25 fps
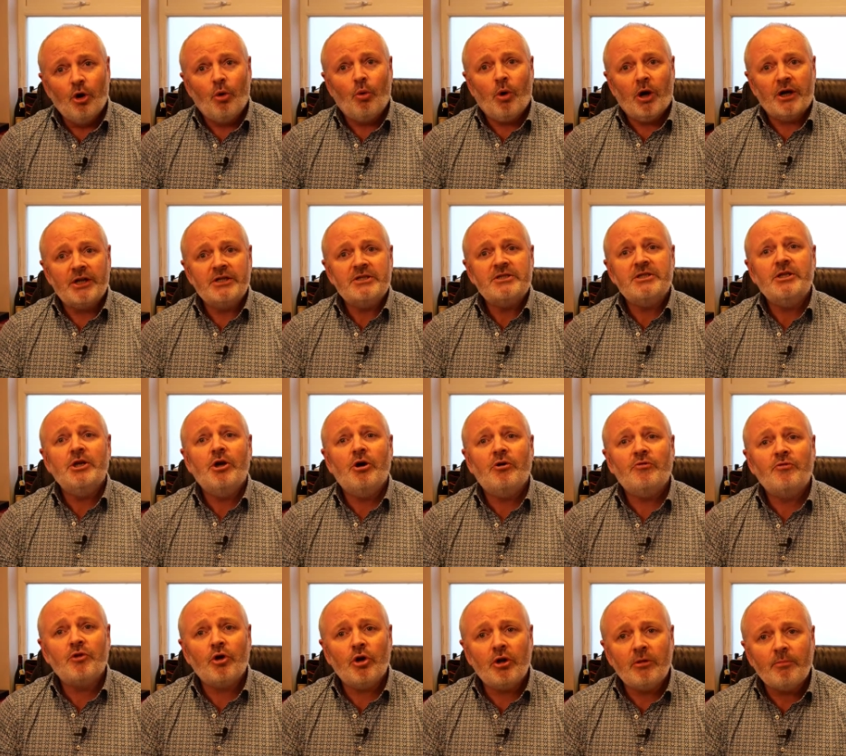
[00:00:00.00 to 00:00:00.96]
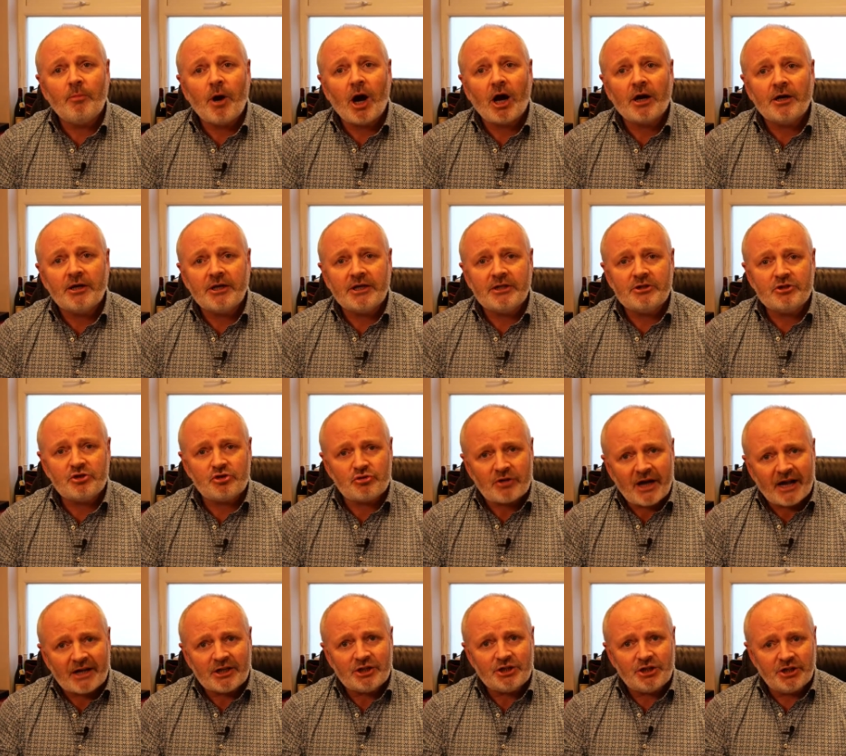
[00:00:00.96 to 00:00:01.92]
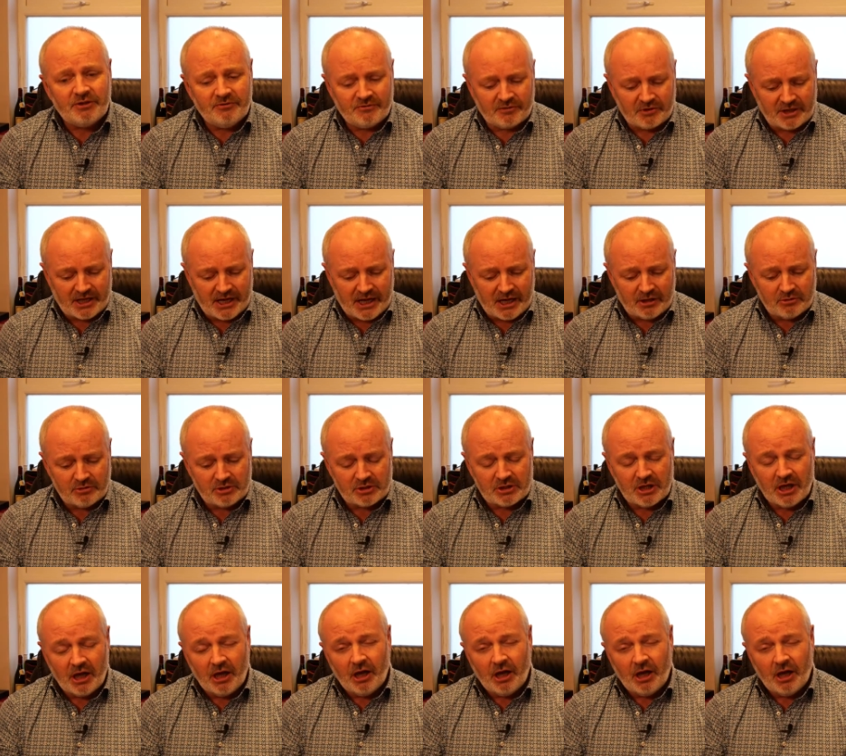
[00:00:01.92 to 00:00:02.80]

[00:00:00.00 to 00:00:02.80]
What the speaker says: What is the overall marketing strategy for the house?